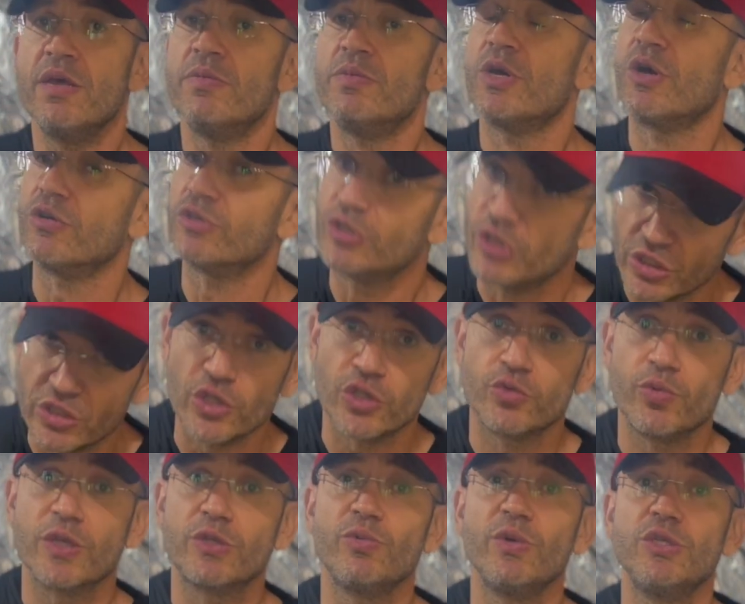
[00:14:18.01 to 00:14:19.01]
Because this is
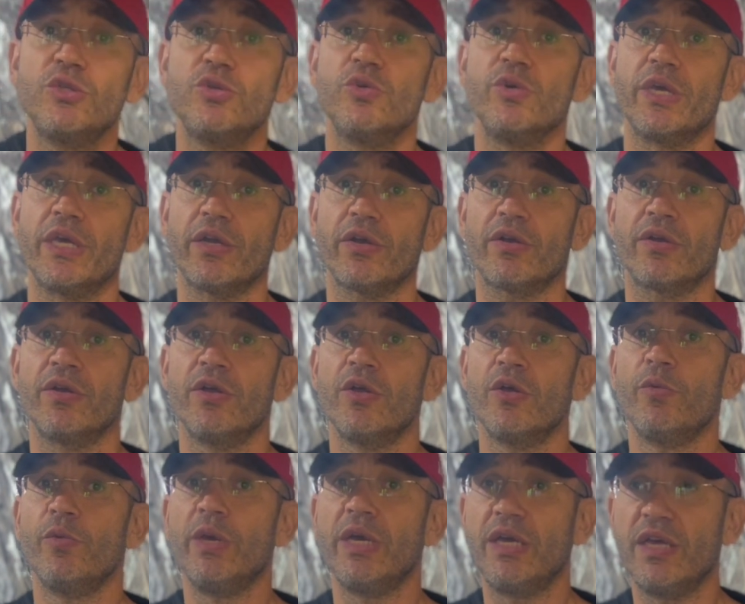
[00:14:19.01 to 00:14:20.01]
what we do here.
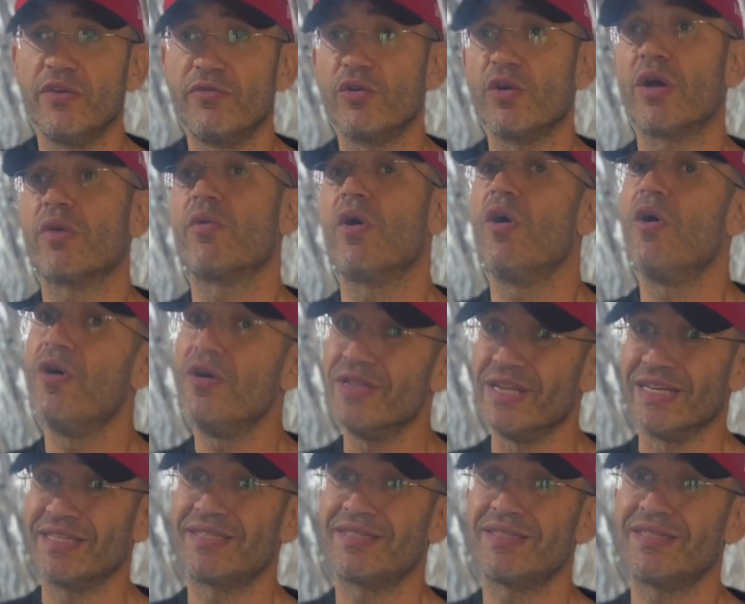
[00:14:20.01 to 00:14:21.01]
We give you our
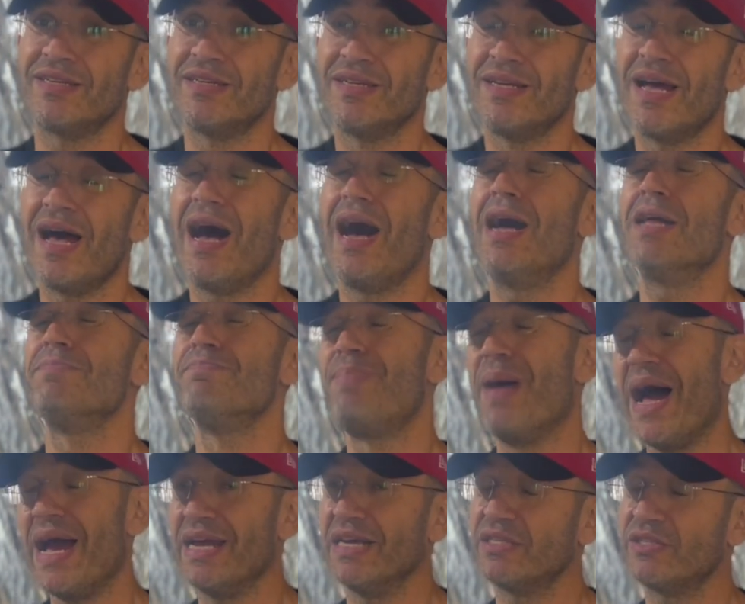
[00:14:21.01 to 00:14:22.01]
honest,
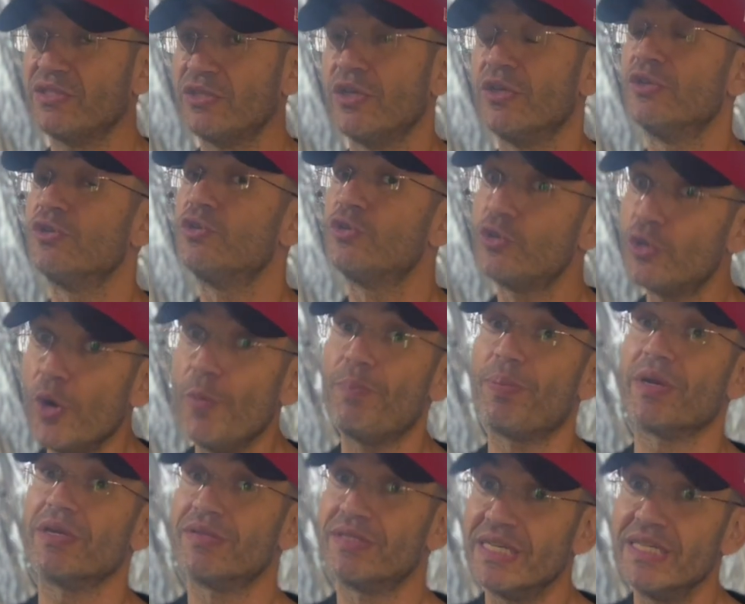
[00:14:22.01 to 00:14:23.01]
unbiased,
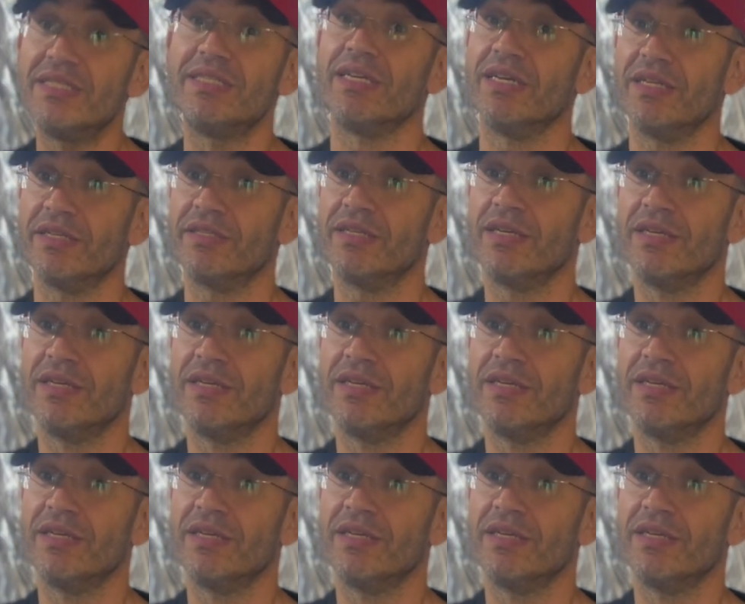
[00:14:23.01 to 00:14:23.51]
super detailed